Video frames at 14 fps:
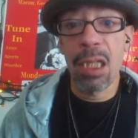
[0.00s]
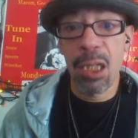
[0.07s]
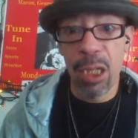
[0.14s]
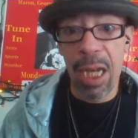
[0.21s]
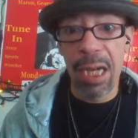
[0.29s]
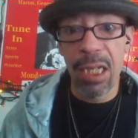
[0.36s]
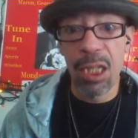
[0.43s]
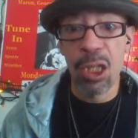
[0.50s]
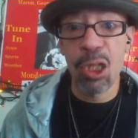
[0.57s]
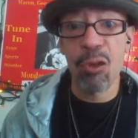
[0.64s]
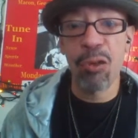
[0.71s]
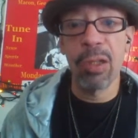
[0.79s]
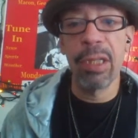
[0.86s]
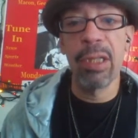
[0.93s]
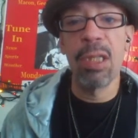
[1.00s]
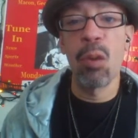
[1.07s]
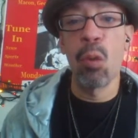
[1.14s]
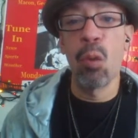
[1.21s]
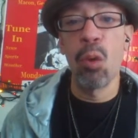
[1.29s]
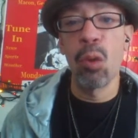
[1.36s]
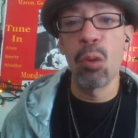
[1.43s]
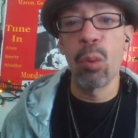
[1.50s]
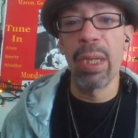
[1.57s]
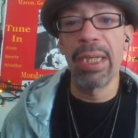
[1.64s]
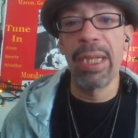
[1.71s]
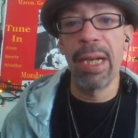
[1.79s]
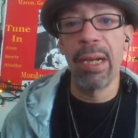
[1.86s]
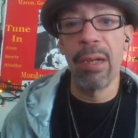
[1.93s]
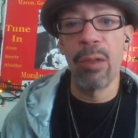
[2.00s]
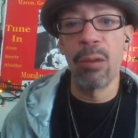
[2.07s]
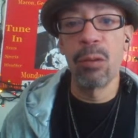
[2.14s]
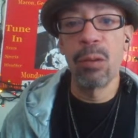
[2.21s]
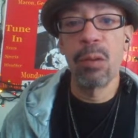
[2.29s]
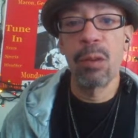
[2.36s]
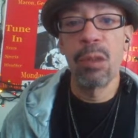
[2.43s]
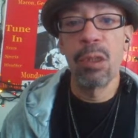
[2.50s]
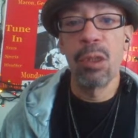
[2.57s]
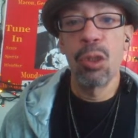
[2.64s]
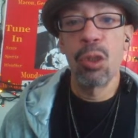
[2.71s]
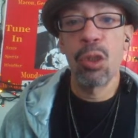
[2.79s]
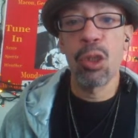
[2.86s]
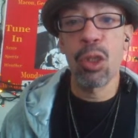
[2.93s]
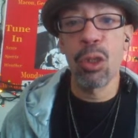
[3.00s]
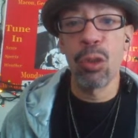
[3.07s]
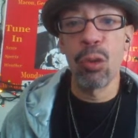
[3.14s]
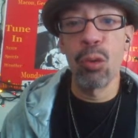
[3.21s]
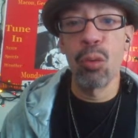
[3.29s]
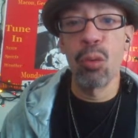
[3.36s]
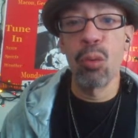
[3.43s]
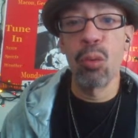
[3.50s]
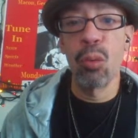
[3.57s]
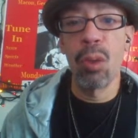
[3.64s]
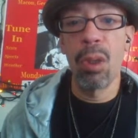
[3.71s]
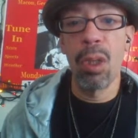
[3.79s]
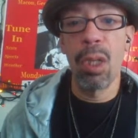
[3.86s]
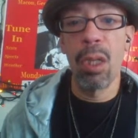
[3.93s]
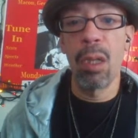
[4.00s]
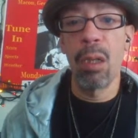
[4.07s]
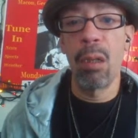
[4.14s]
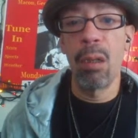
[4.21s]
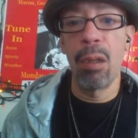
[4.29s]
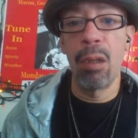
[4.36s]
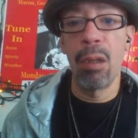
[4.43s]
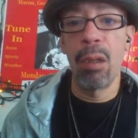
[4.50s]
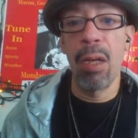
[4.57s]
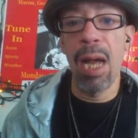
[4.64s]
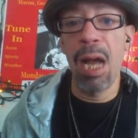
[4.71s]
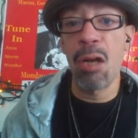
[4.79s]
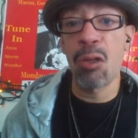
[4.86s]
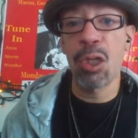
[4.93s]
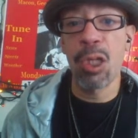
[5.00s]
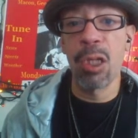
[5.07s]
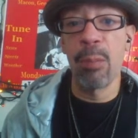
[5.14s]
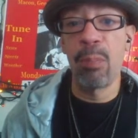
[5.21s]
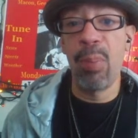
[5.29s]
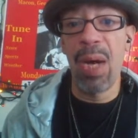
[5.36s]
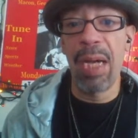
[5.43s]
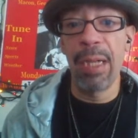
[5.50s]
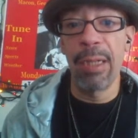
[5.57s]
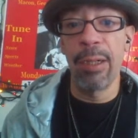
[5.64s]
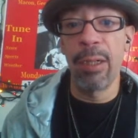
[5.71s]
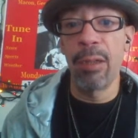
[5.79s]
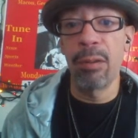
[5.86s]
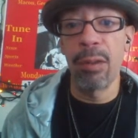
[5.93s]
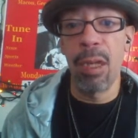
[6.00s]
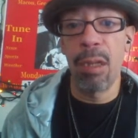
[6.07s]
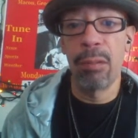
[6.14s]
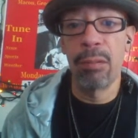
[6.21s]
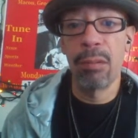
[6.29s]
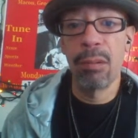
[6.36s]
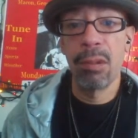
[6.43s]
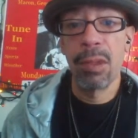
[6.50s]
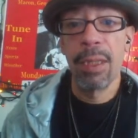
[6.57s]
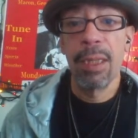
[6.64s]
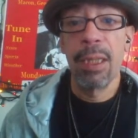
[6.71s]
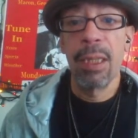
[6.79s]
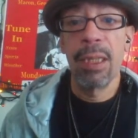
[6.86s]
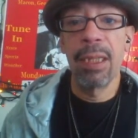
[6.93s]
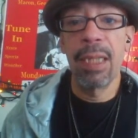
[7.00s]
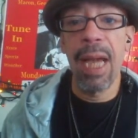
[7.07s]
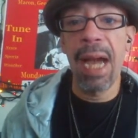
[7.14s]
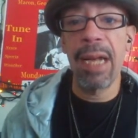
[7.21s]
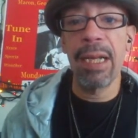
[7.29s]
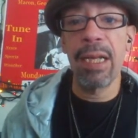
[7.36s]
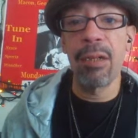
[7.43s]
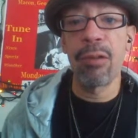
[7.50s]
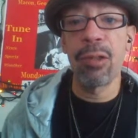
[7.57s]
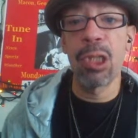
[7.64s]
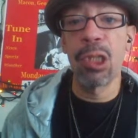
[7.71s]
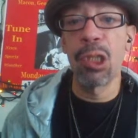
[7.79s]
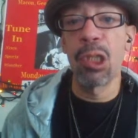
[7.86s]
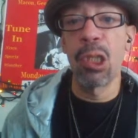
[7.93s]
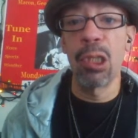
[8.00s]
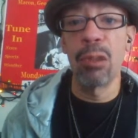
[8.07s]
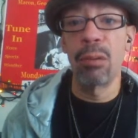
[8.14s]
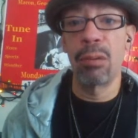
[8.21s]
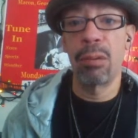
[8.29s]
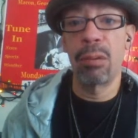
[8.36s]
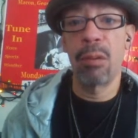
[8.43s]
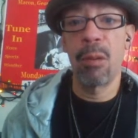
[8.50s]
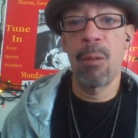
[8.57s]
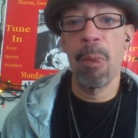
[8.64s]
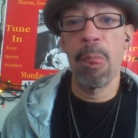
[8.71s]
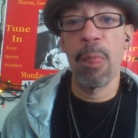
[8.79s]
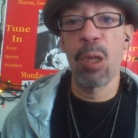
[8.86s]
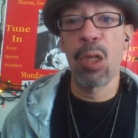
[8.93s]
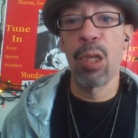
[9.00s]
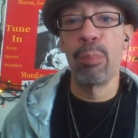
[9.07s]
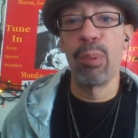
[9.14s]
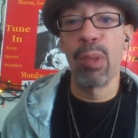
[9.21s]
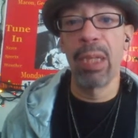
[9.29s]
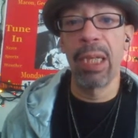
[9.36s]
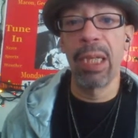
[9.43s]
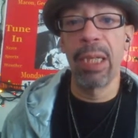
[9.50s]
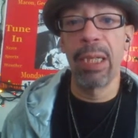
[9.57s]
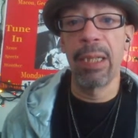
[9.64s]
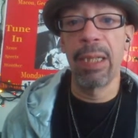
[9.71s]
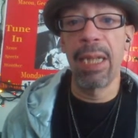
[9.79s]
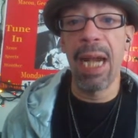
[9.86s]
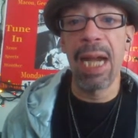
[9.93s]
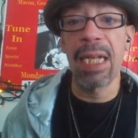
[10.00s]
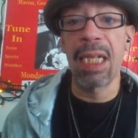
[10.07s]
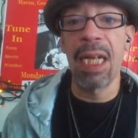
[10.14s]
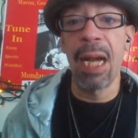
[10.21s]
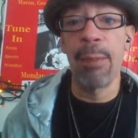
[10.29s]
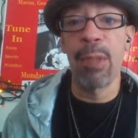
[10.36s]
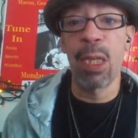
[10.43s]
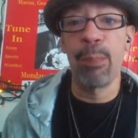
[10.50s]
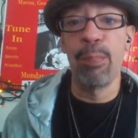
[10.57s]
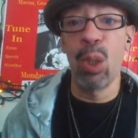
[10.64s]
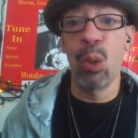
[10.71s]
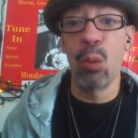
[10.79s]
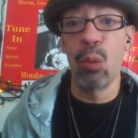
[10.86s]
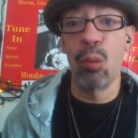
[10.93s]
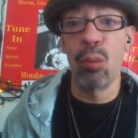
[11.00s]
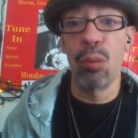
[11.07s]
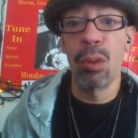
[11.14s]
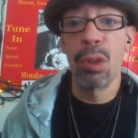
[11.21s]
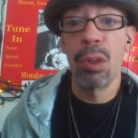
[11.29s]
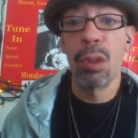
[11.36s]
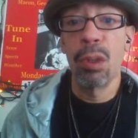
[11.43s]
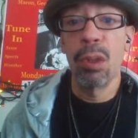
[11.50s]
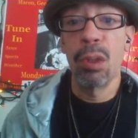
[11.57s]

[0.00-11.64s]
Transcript: Second Street all the way down to uh, Houston and Pio Nono. That area alone could bring in an economic boom